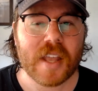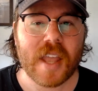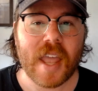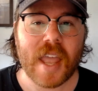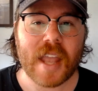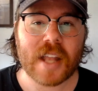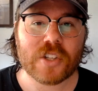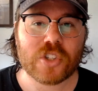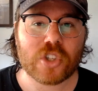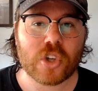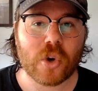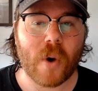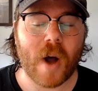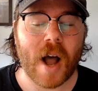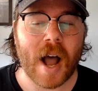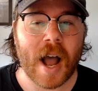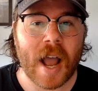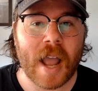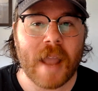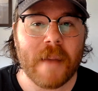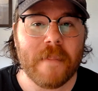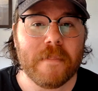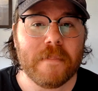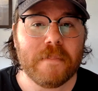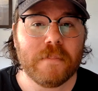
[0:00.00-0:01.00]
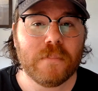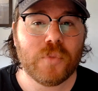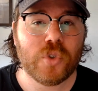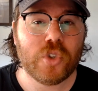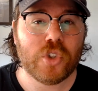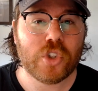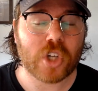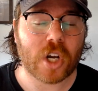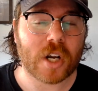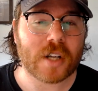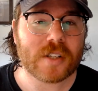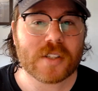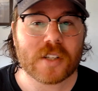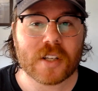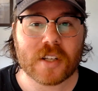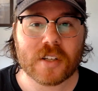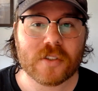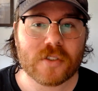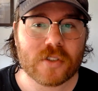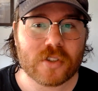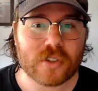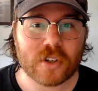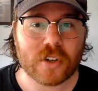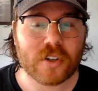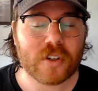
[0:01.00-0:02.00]
And so I'm just
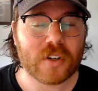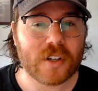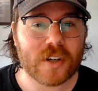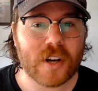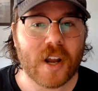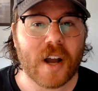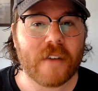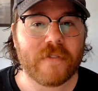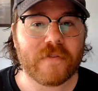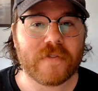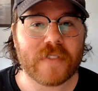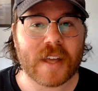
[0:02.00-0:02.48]
concerned enough